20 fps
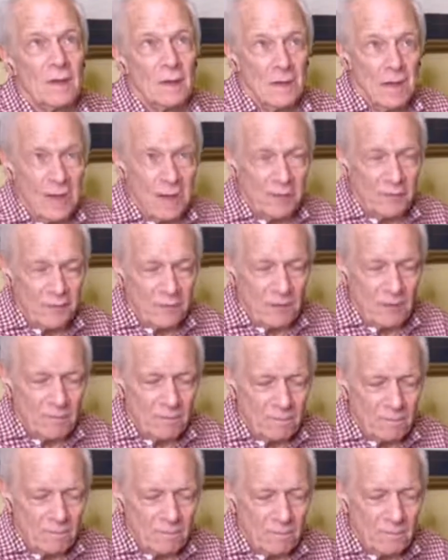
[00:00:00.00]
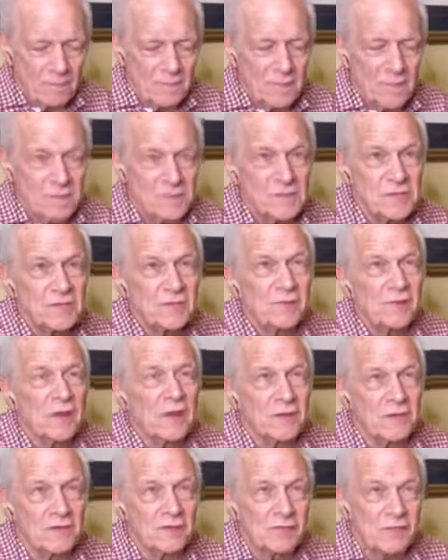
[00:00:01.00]
And she's doing
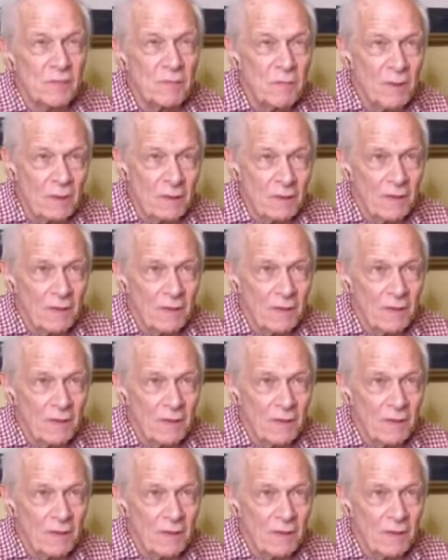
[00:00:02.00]
a sermon